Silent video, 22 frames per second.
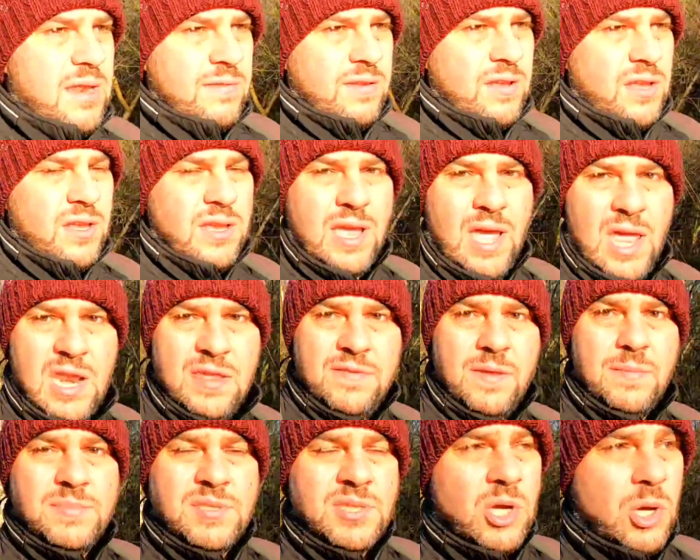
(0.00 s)
have kind of
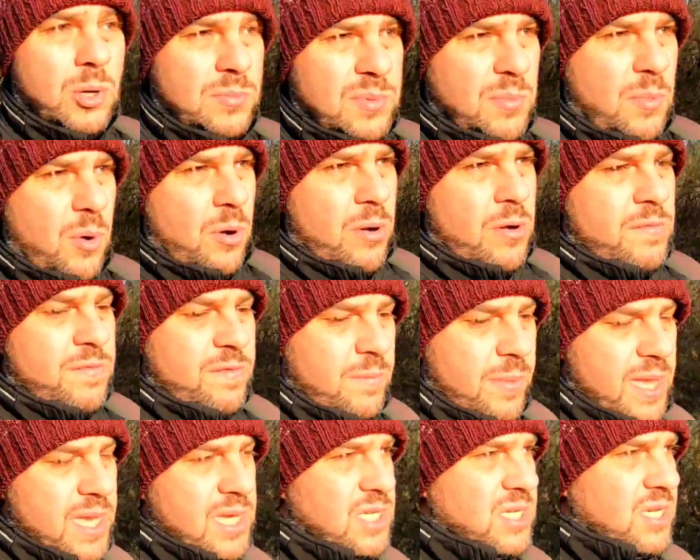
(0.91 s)
absorbed more
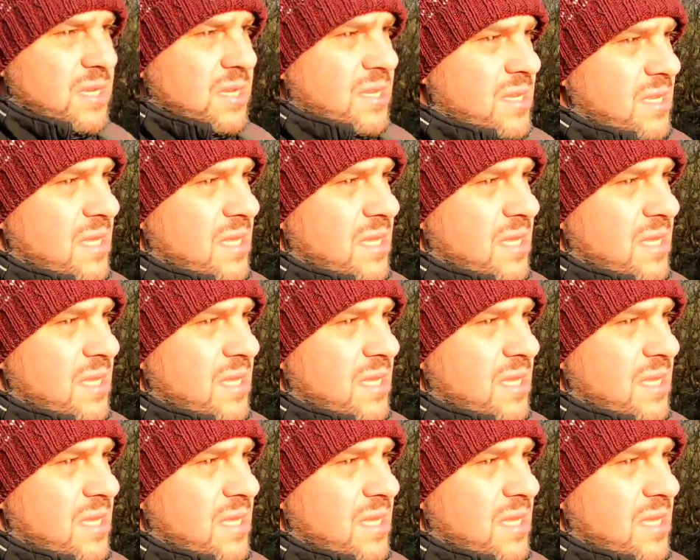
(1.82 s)
information.